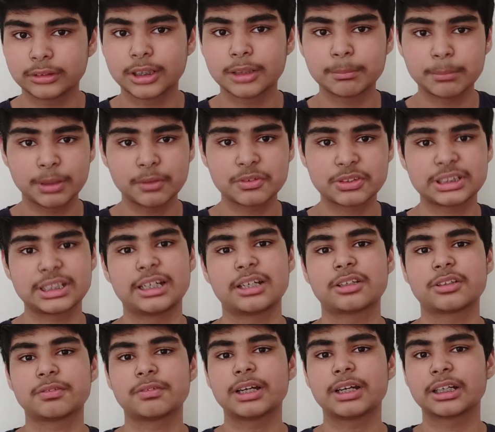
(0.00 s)
above
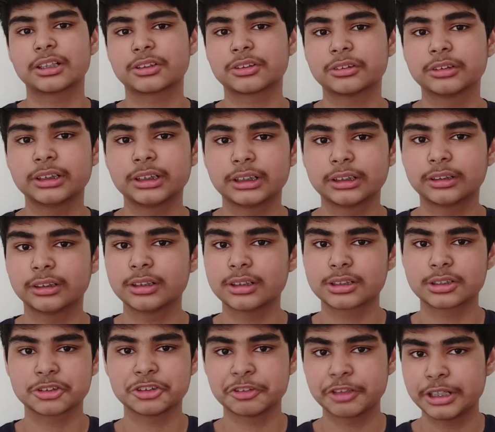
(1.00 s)
satisfactory. It
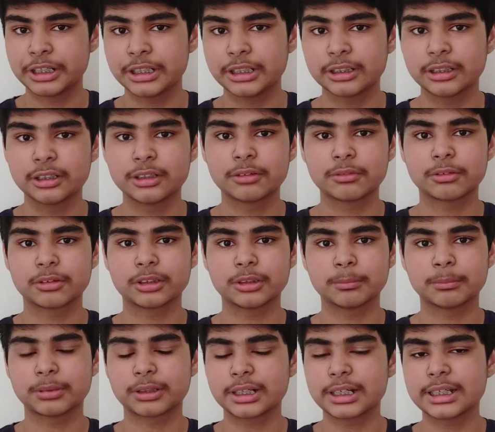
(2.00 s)
looks great for the
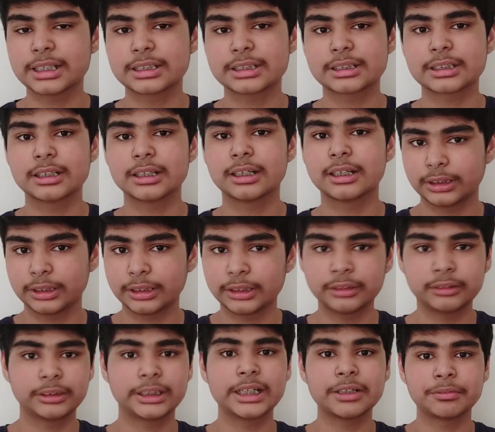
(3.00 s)
price,
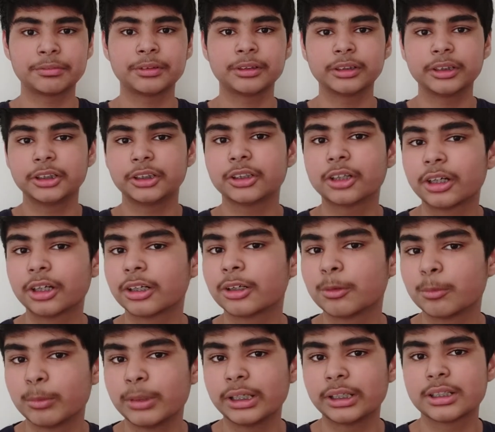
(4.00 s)
and definitely not a
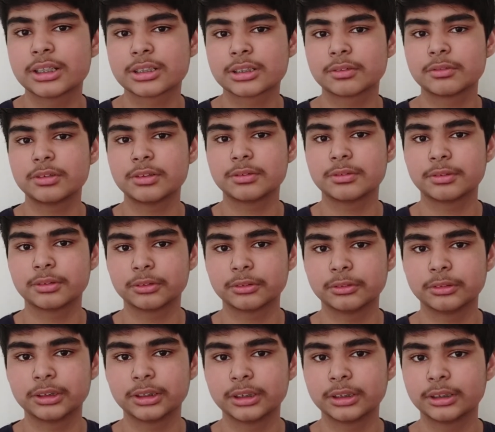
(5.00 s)
weakness of the
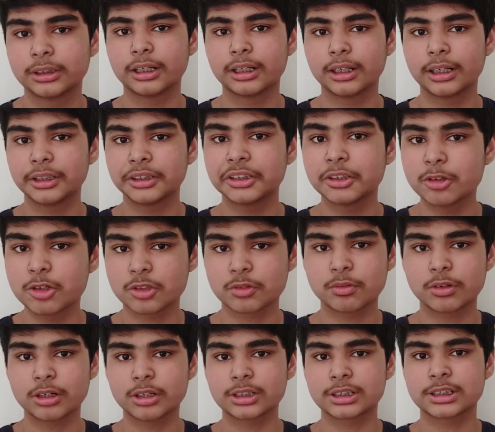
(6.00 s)
phone. I'd go as
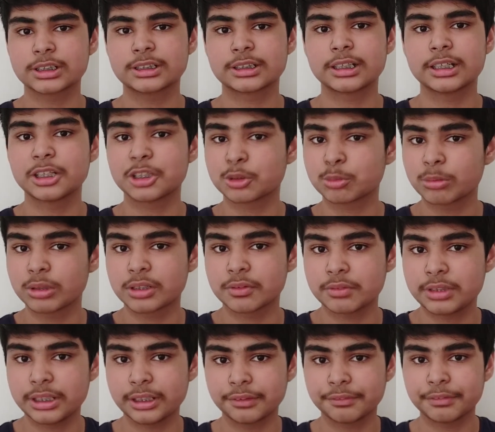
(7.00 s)
far as to say it's one
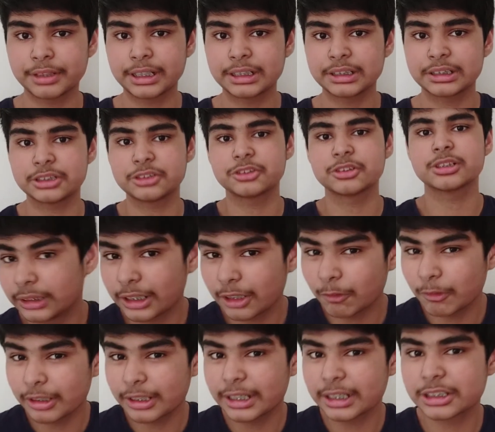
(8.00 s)
of the advantages.
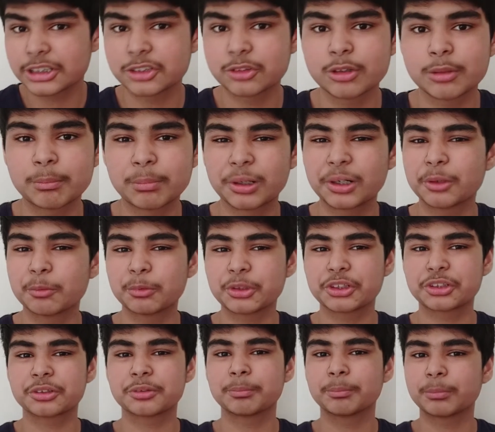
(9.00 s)
Now I get to a part
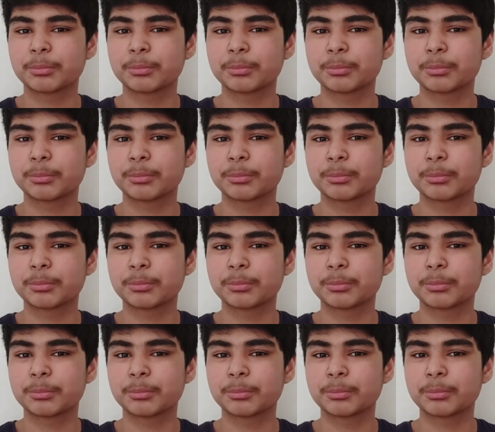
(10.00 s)
which